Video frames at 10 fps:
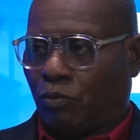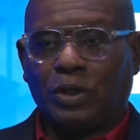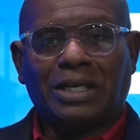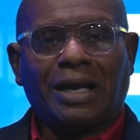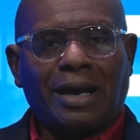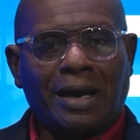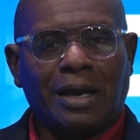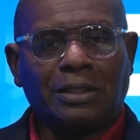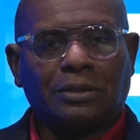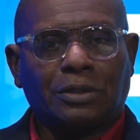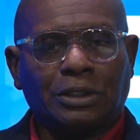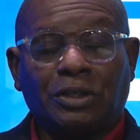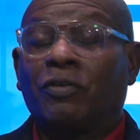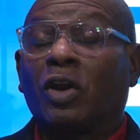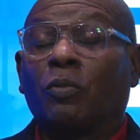We can't
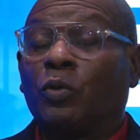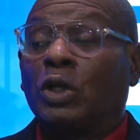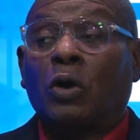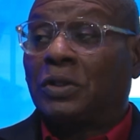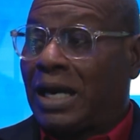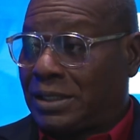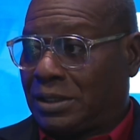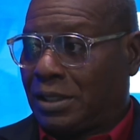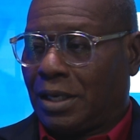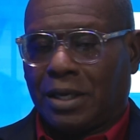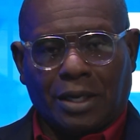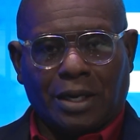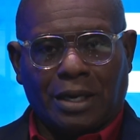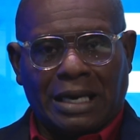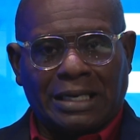develop without that.
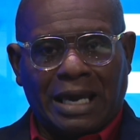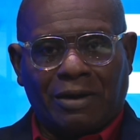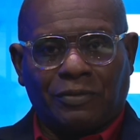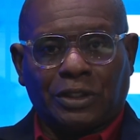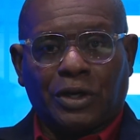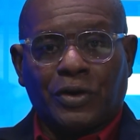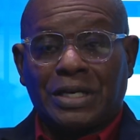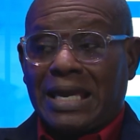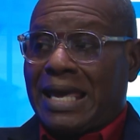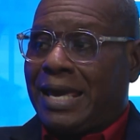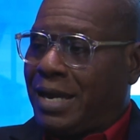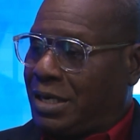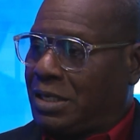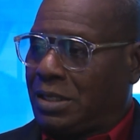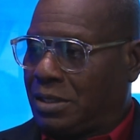And I haven't heard
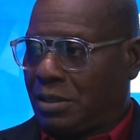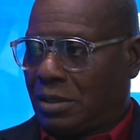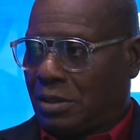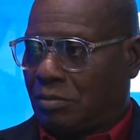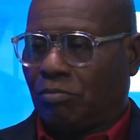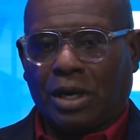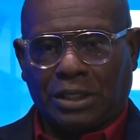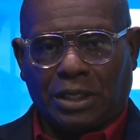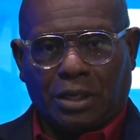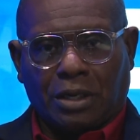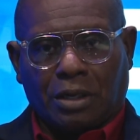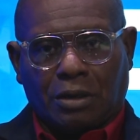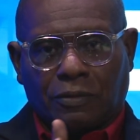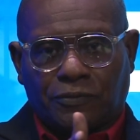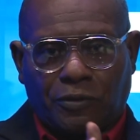anybody
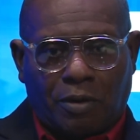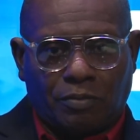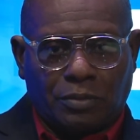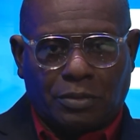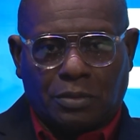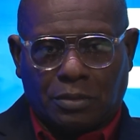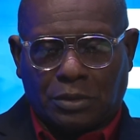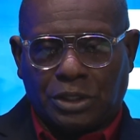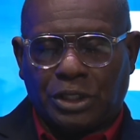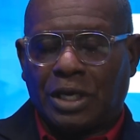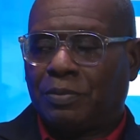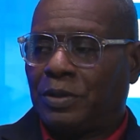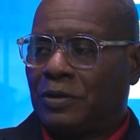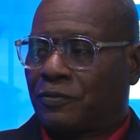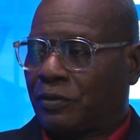from the
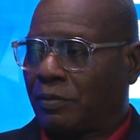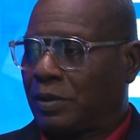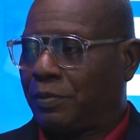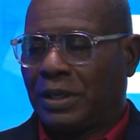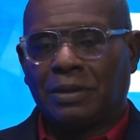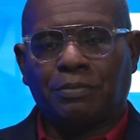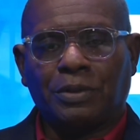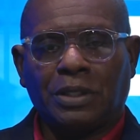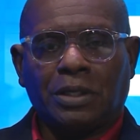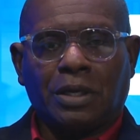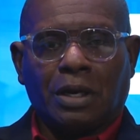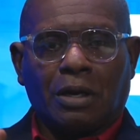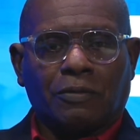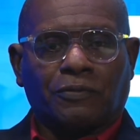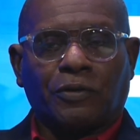JLP, from the PNP,
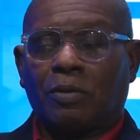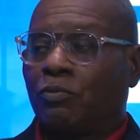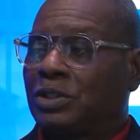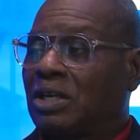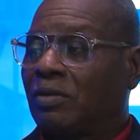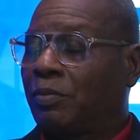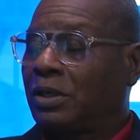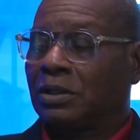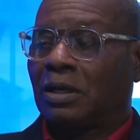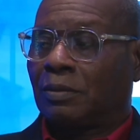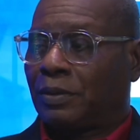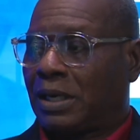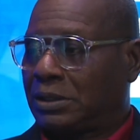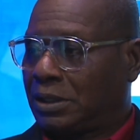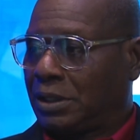from whichever political
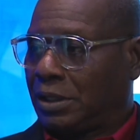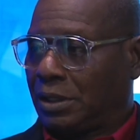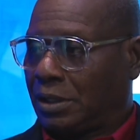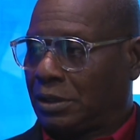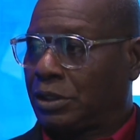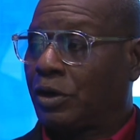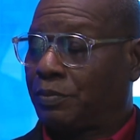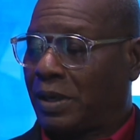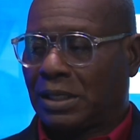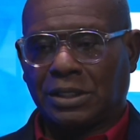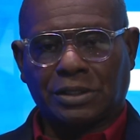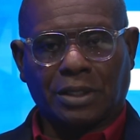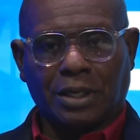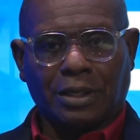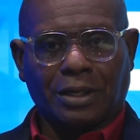party, third parties,
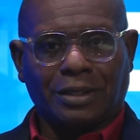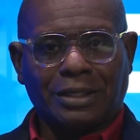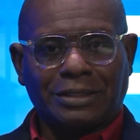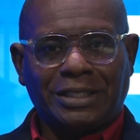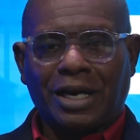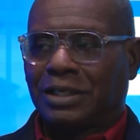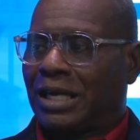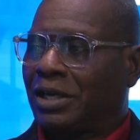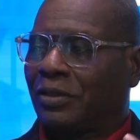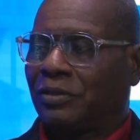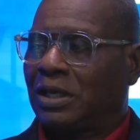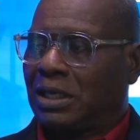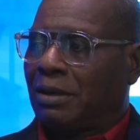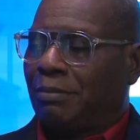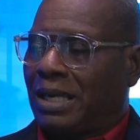they're not
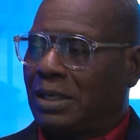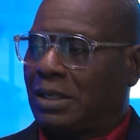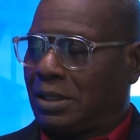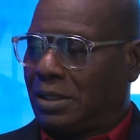thinking big.